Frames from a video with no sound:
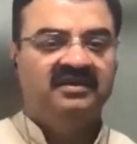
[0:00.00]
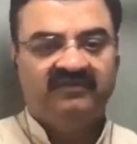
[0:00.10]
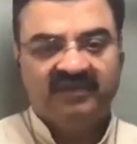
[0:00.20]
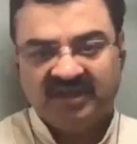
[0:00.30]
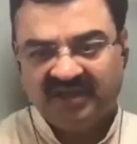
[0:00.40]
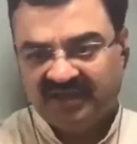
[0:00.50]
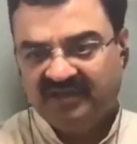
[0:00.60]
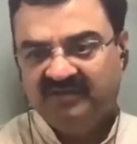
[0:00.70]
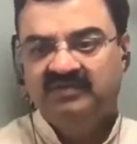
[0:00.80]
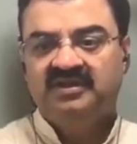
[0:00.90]
we can
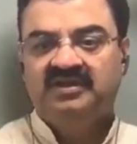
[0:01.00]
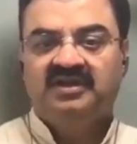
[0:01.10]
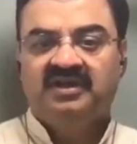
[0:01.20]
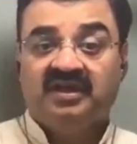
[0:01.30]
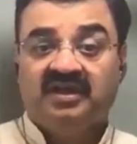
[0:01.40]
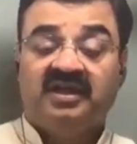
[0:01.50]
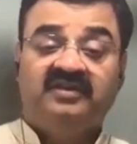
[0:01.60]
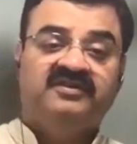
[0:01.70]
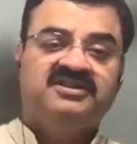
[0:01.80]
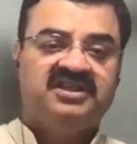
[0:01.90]
again kind
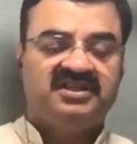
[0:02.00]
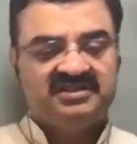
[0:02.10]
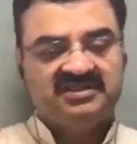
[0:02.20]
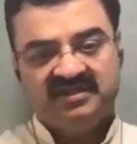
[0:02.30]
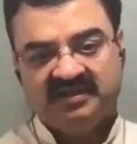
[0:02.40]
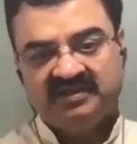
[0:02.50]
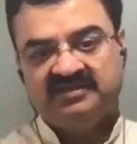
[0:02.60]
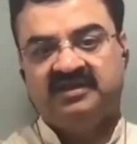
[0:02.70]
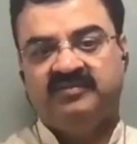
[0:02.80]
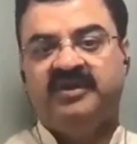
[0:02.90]
of a change either
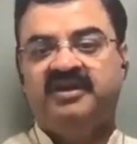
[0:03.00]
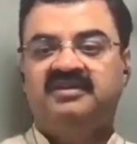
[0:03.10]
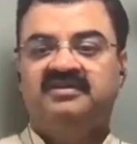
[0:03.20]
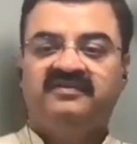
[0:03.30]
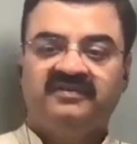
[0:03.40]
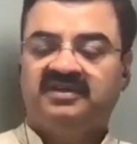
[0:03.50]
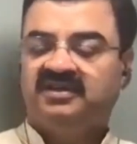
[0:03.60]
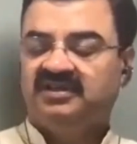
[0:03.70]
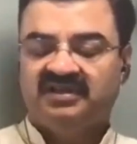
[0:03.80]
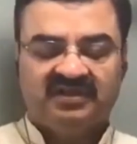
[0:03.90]
the metric of
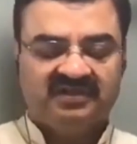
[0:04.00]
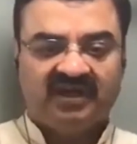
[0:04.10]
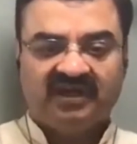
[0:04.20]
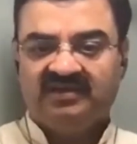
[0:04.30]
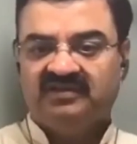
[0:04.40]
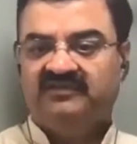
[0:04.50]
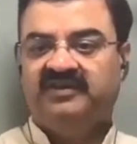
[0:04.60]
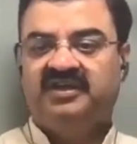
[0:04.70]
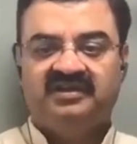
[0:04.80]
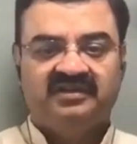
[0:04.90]
the target of
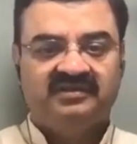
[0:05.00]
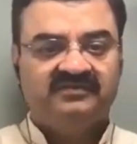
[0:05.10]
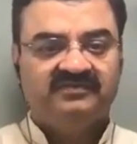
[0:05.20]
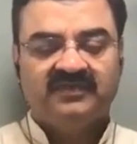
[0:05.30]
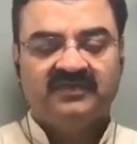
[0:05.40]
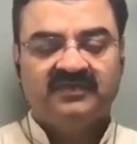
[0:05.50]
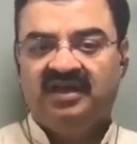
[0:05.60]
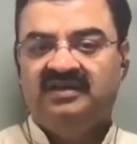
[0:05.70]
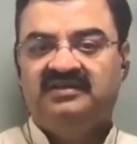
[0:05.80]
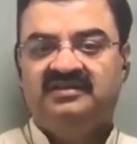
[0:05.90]
it,
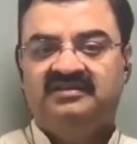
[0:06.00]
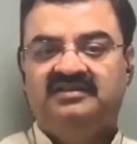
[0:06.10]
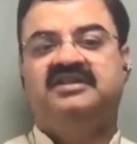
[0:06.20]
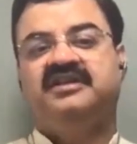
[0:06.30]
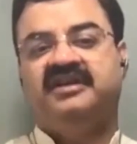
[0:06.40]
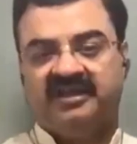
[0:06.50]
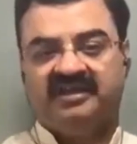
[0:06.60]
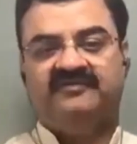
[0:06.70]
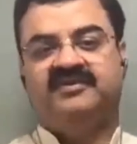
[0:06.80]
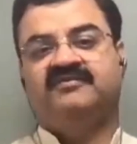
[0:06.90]
and till the
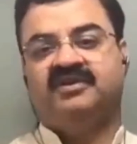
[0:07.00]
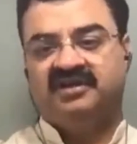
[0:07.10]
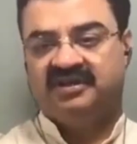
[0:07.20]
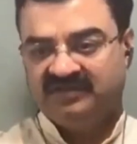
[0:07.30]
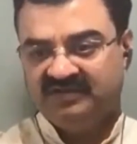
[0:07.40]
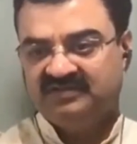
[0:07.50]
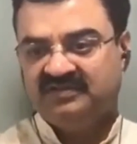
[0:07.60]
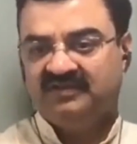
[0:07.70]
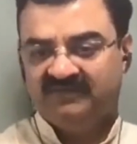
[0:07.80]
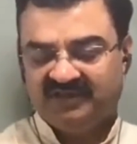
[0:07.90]
time we have not actually
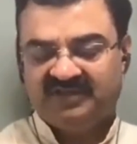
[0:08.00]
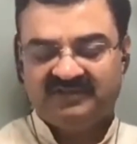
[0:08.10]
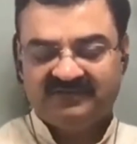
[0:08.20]
solved it.